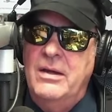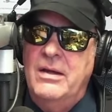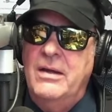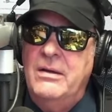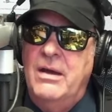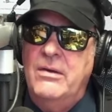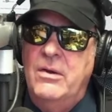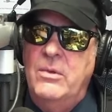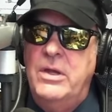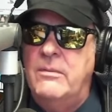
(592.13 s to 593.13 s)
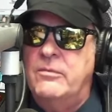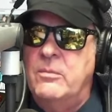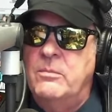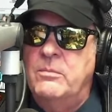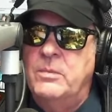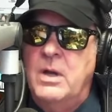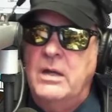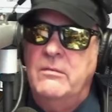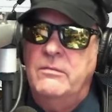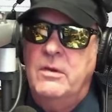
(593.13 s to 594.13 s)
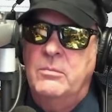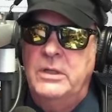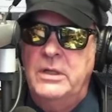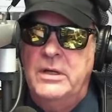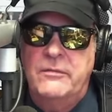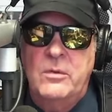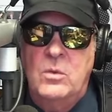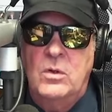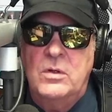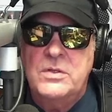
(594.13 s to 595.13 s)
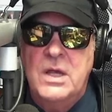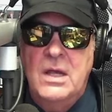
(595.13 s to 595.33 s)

I don't know. We came from kind of completely different worlds,